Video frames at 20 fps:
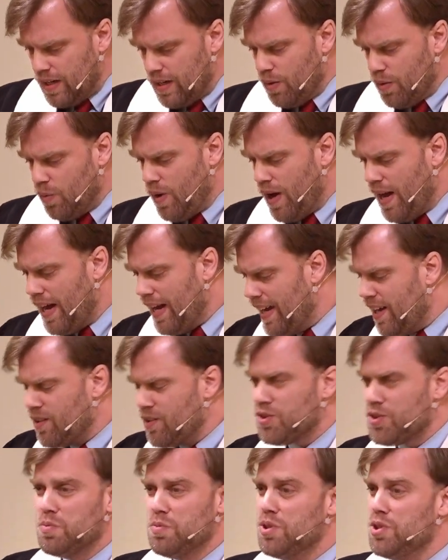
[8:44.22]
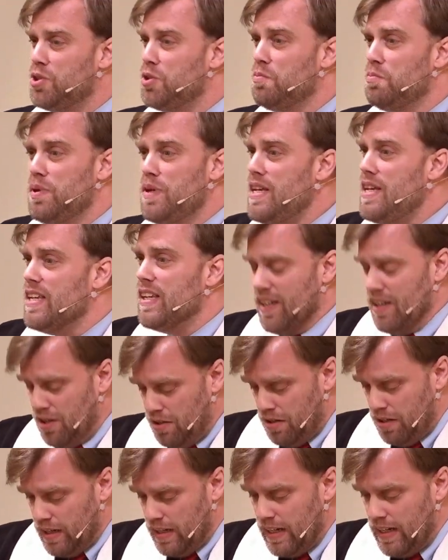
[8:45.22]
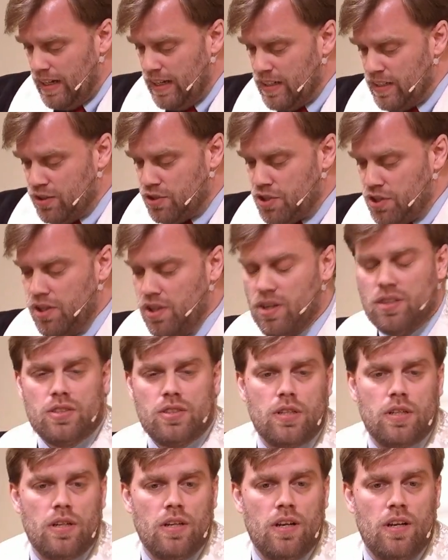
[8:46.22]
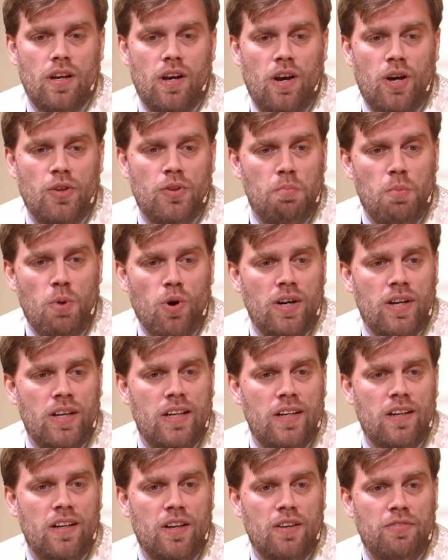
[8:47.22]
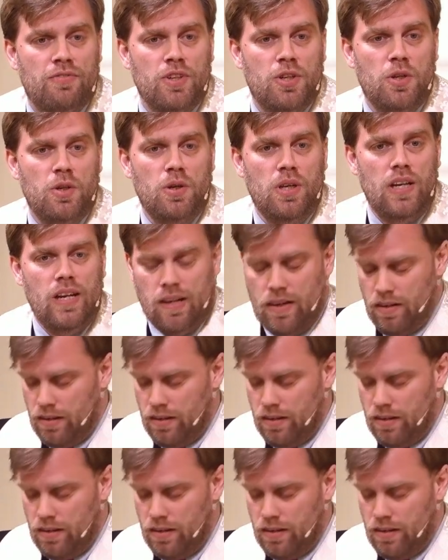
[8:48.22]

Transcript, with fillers: why else would you be here in church on the morning of the new year?